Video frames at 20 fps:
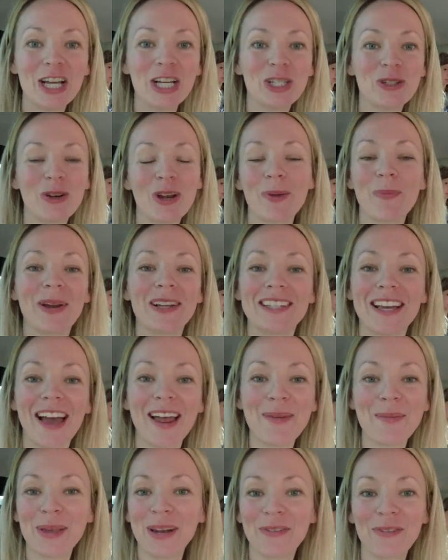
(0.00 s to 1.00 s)
showing my
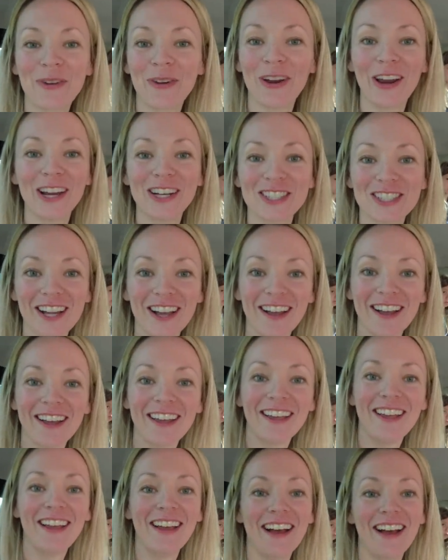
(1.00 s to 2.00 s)
dad a bit of Croatia
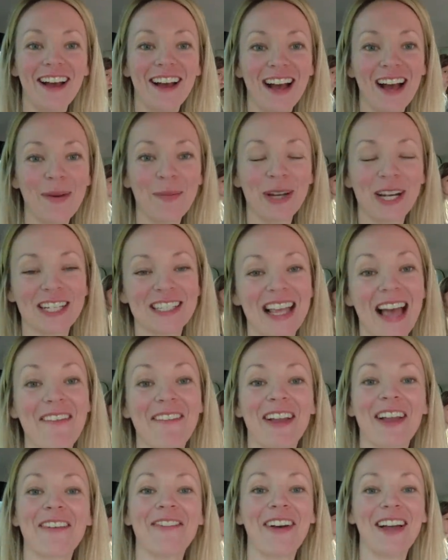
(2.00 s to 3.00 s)
um, and just
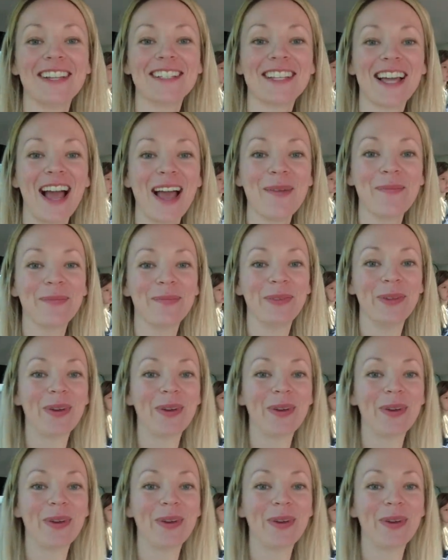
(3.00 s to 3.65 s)
having a fun time.